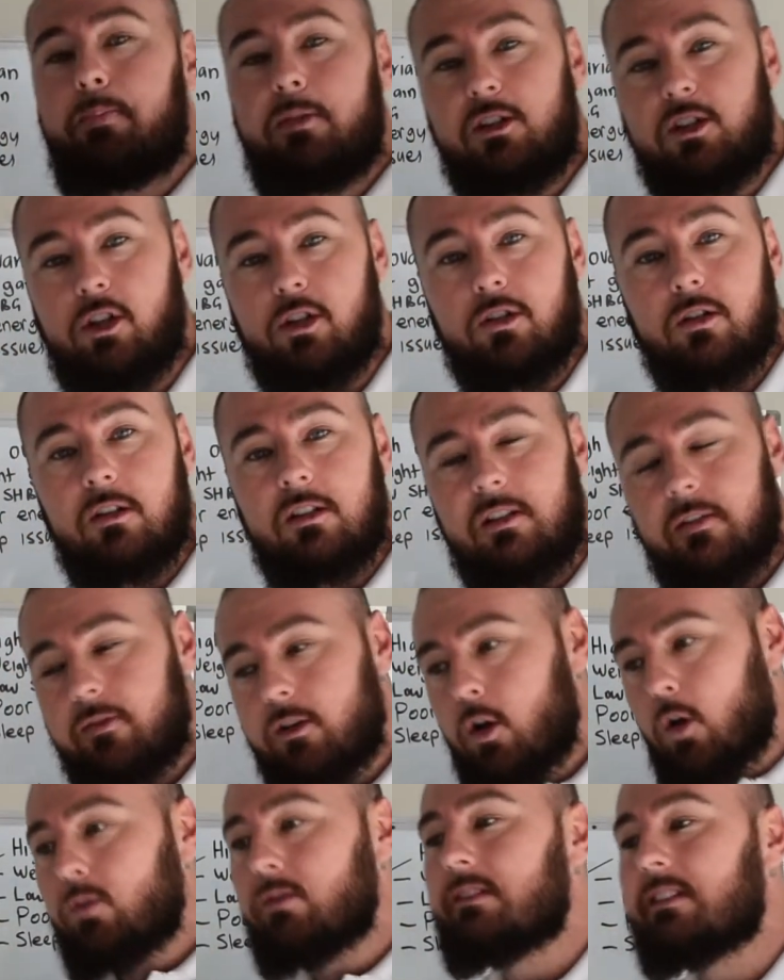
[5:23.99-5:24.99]
issues, because if you're
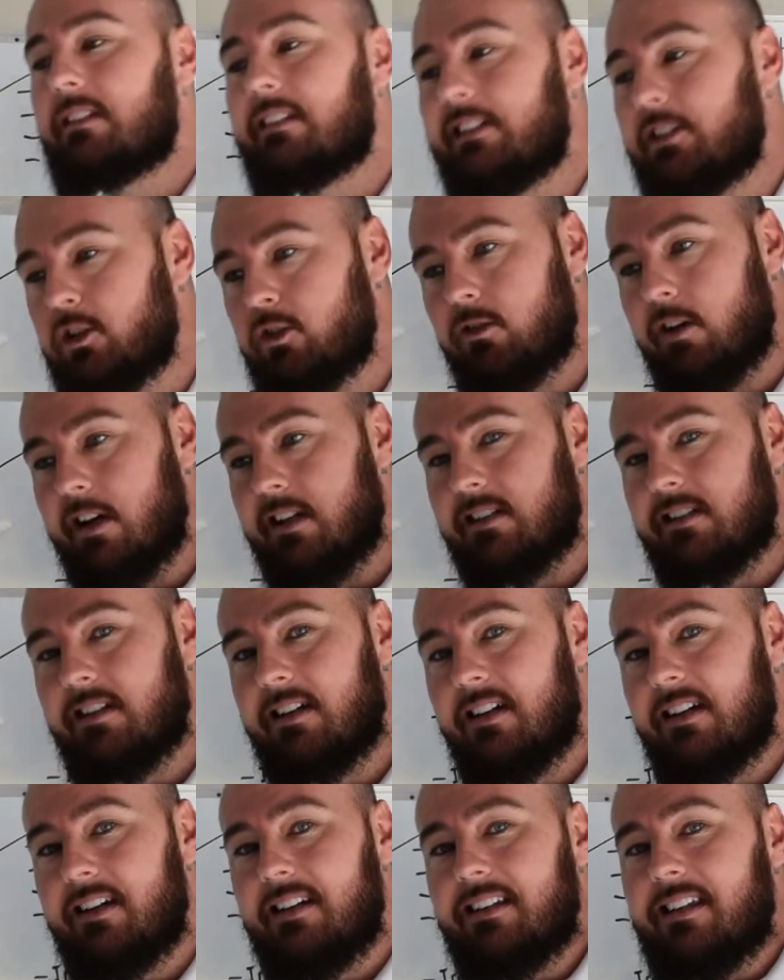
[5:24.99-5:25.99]
constantly stressed,
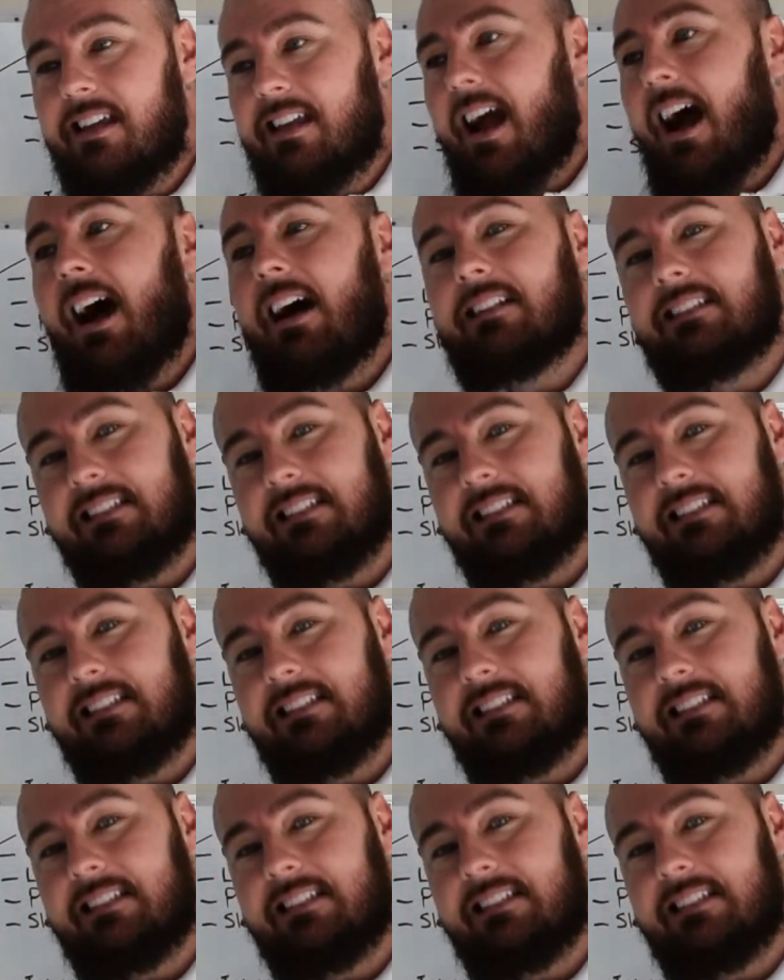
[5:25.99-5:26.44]
you can't